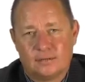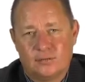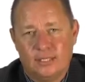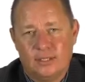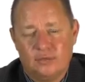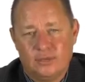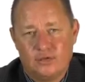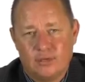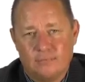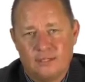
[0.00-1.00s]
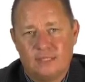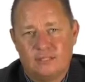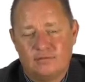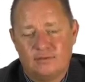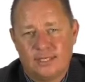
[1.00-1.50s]
We draw up a set
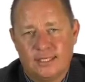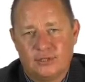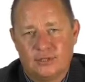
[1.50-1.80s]
of financial